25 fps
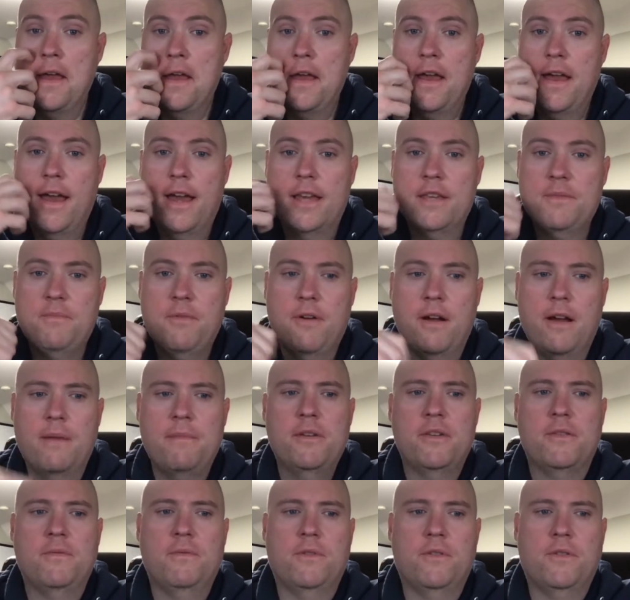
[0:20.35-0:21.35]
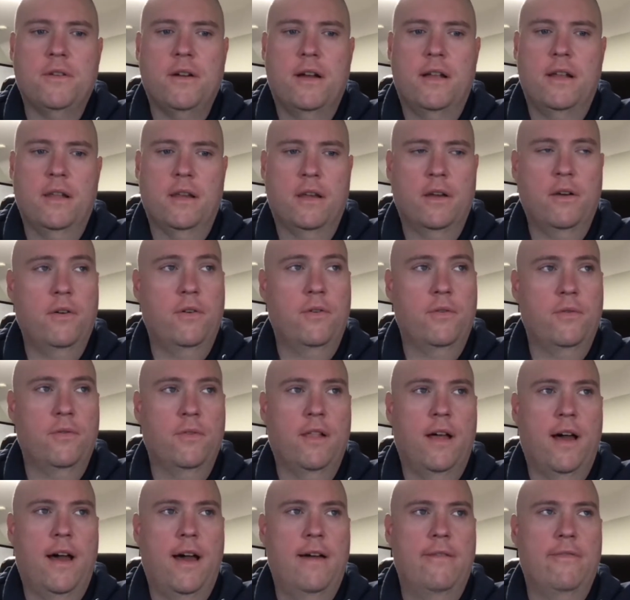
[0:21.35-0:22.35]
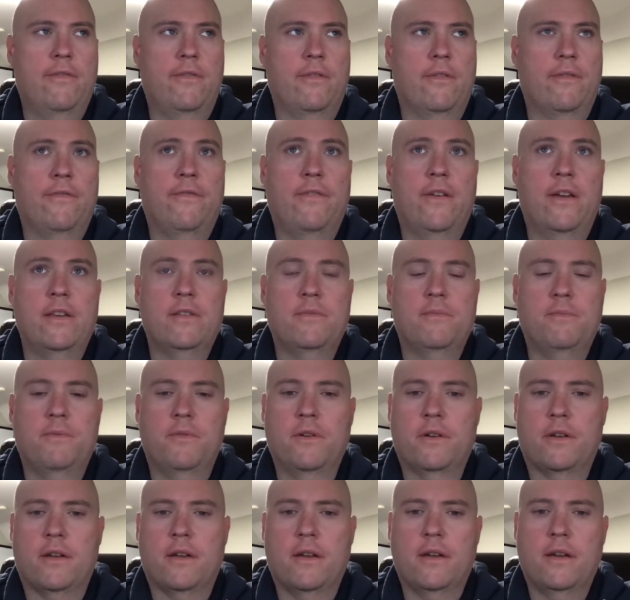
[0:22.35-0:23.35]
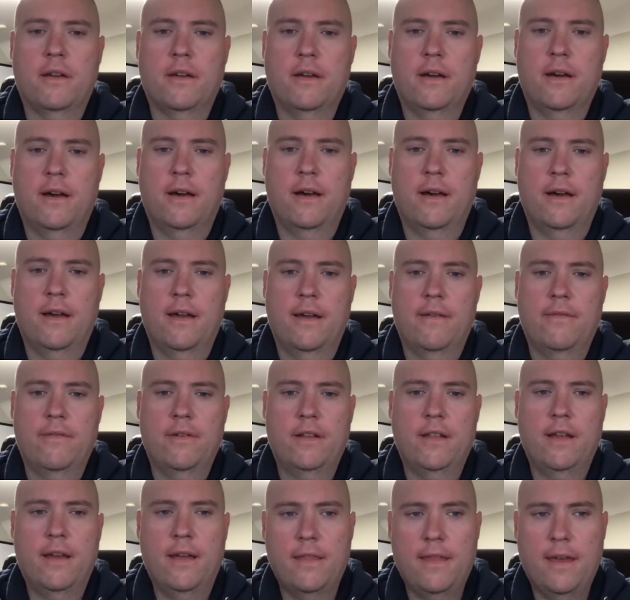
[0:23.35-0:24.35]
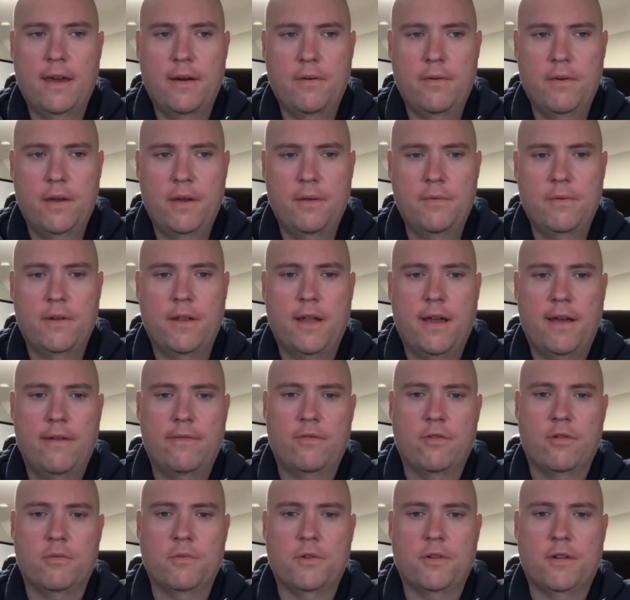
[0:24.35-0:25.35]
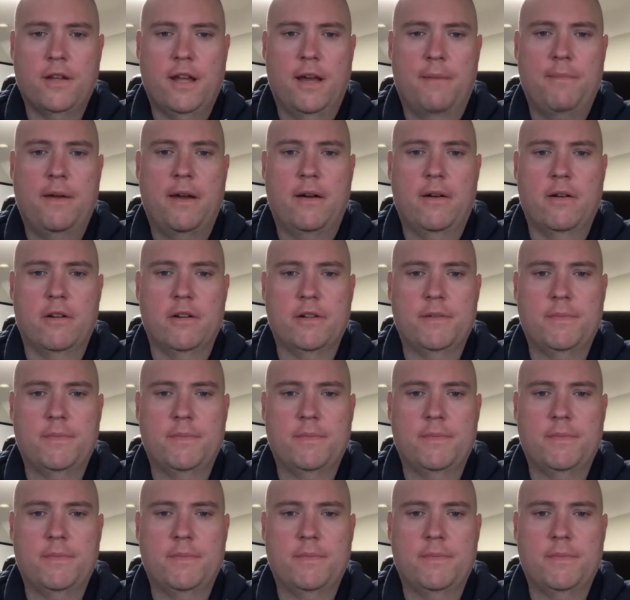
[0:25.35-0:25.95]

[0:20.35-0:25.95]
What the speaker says: As promised, we're trying to go live on Facebook every day that we would have normal shop hours,